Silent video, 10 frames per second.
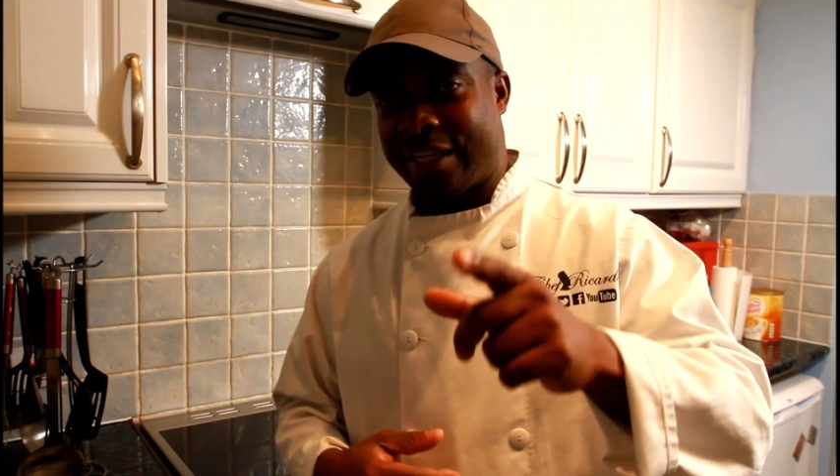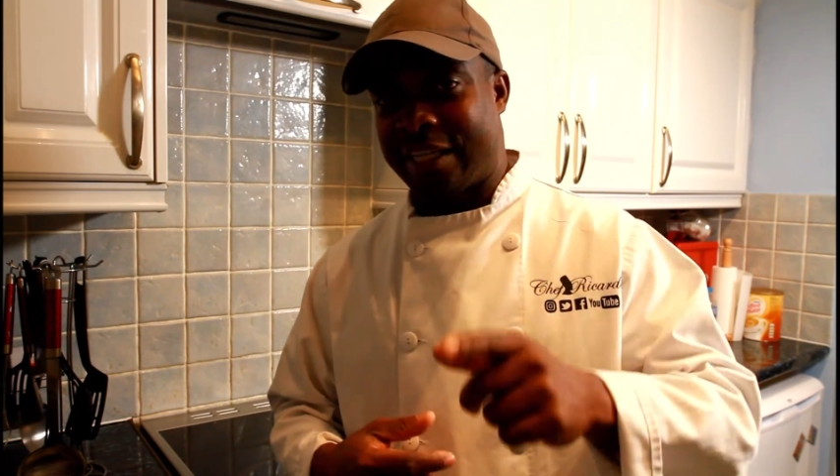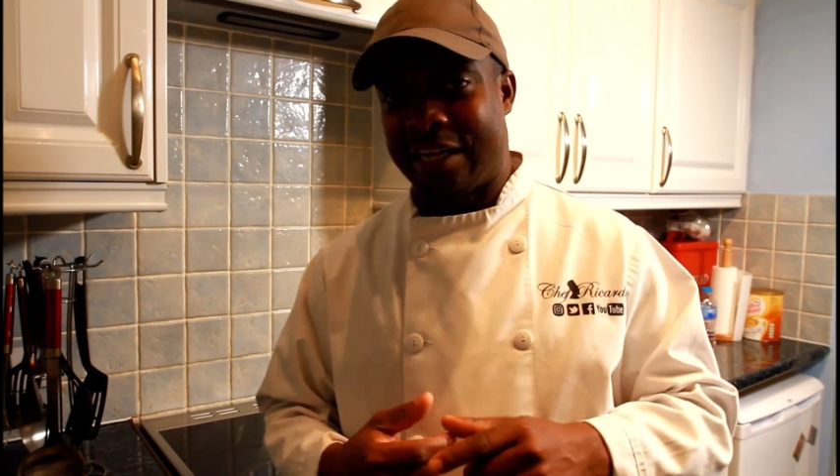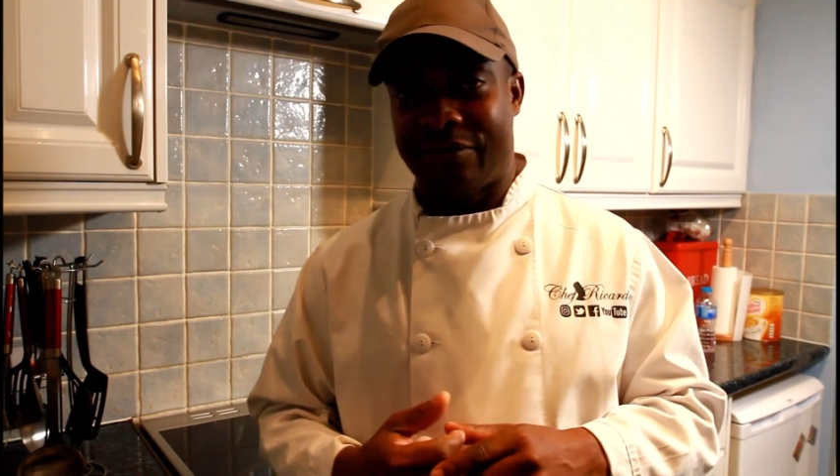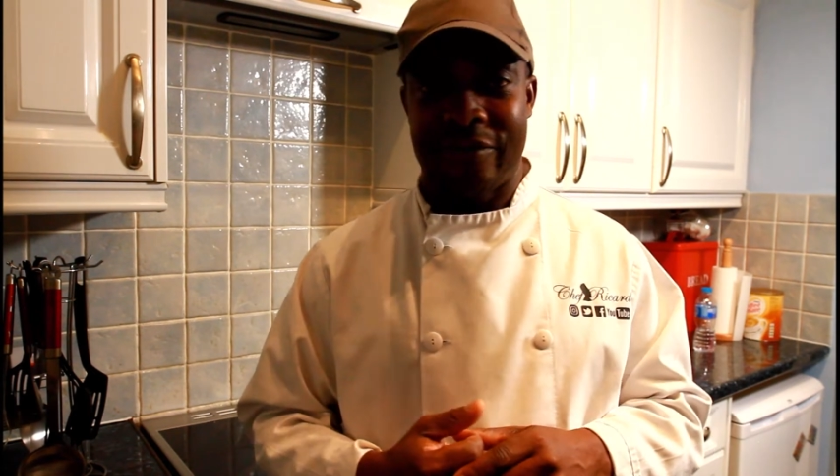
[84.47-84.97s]

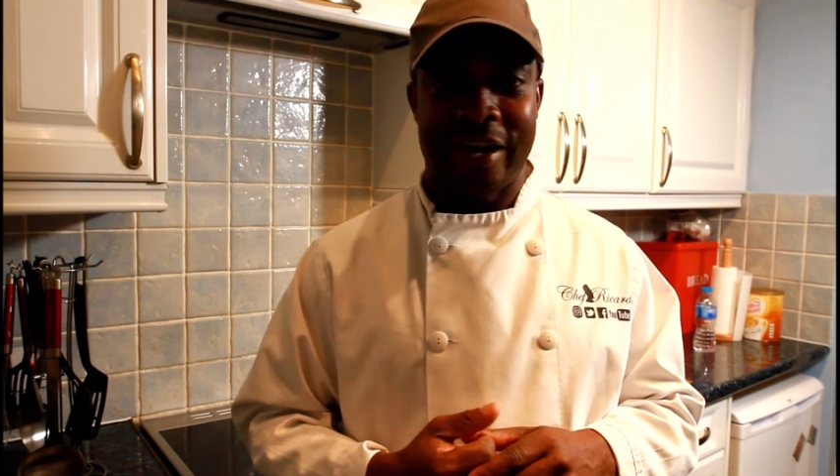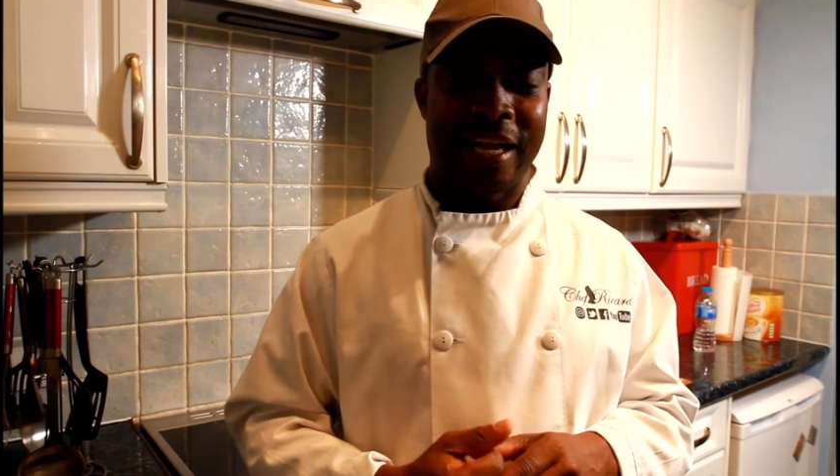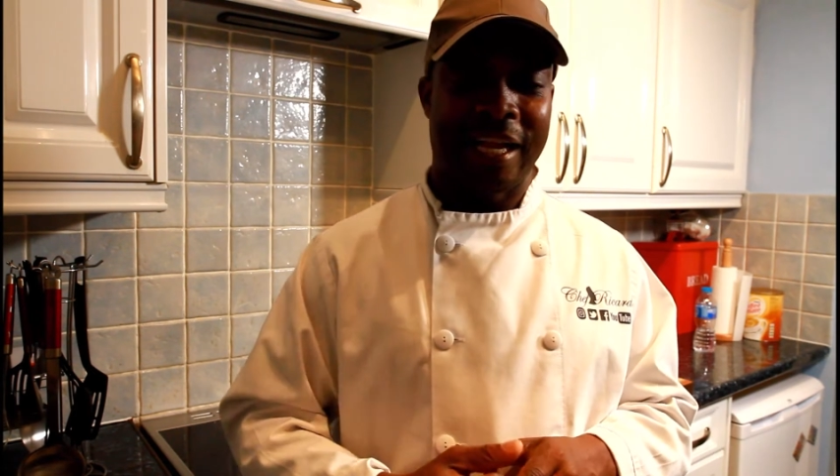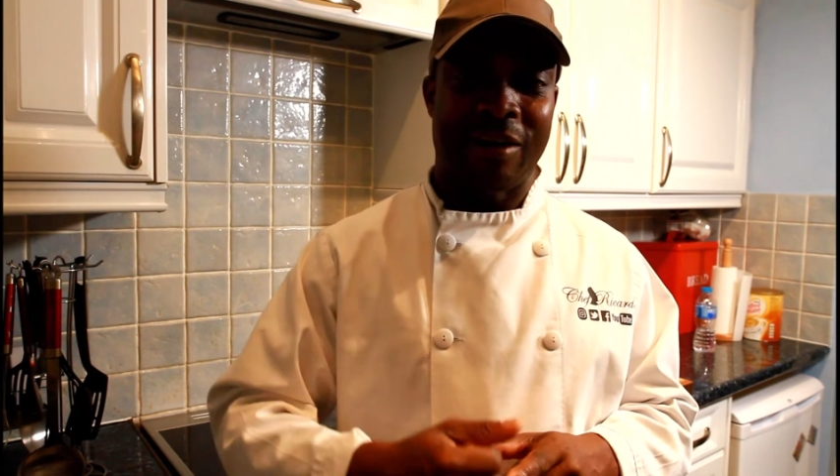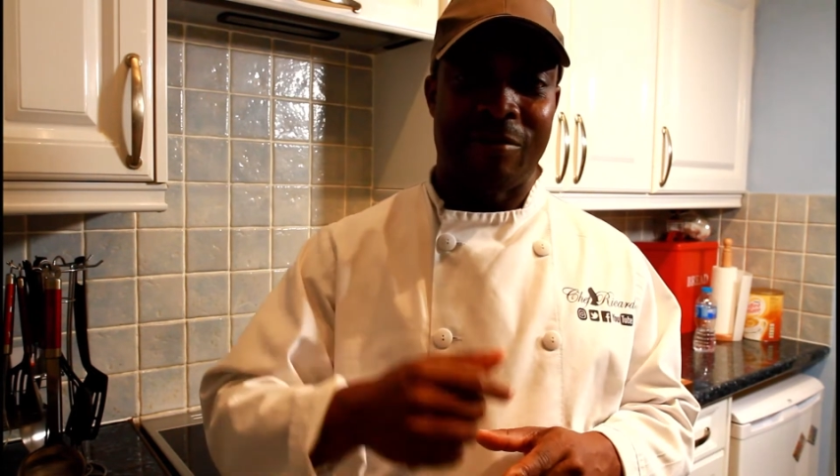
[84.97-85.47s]
tell a friend
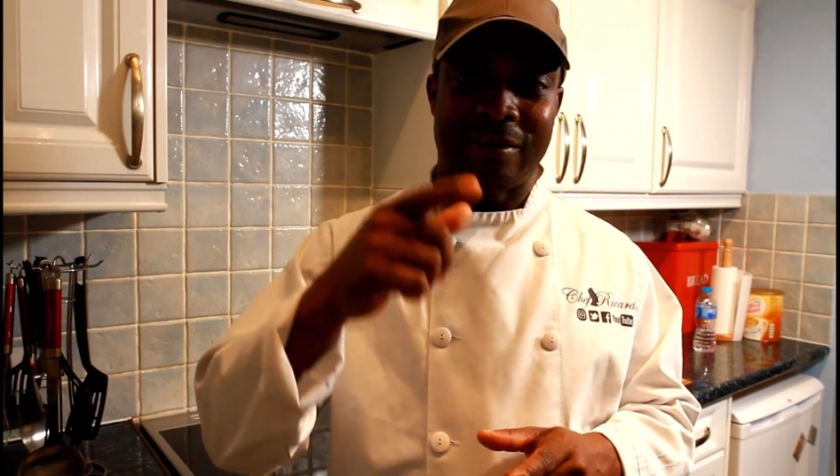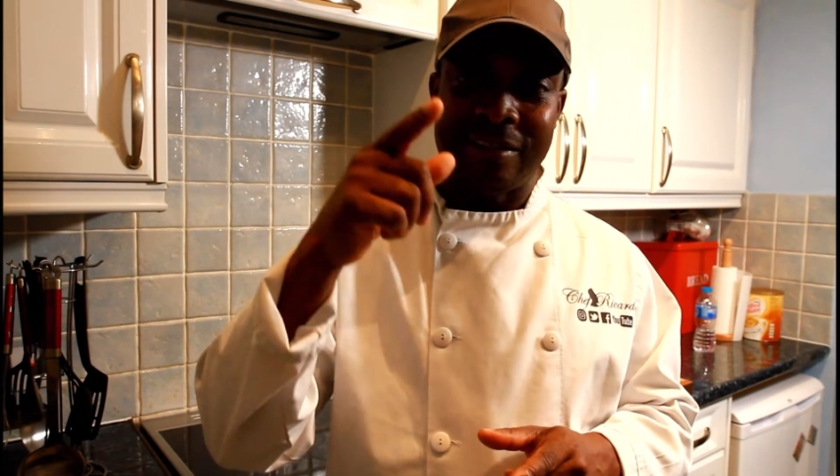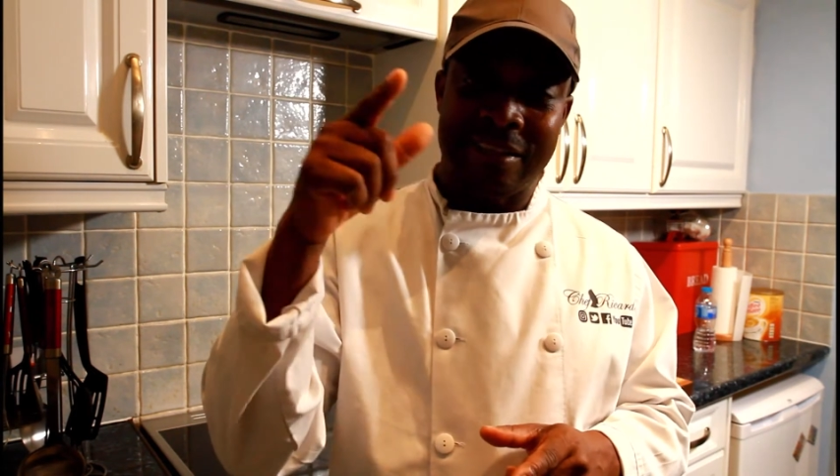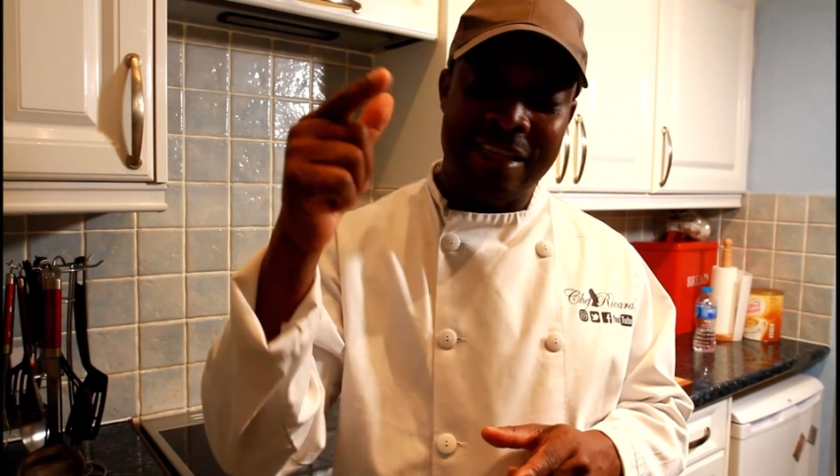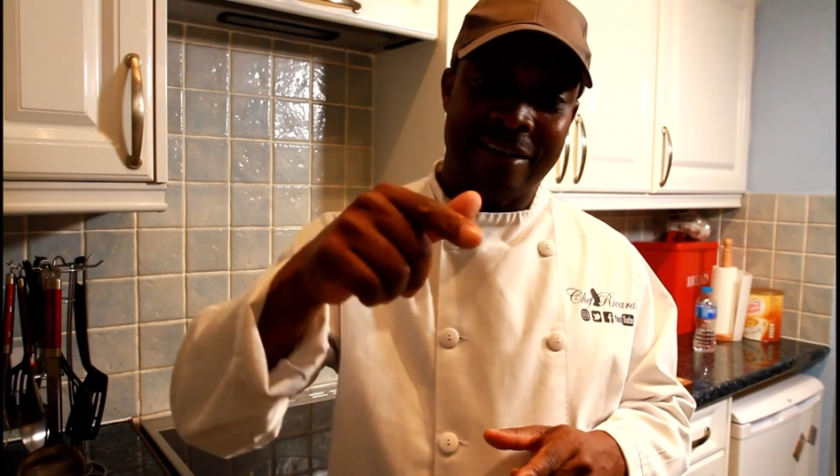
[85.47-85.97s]
and i will
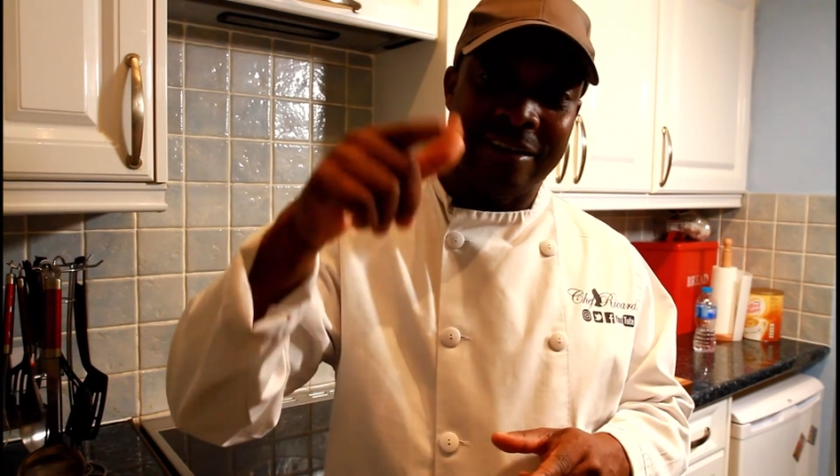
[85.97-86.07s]
see you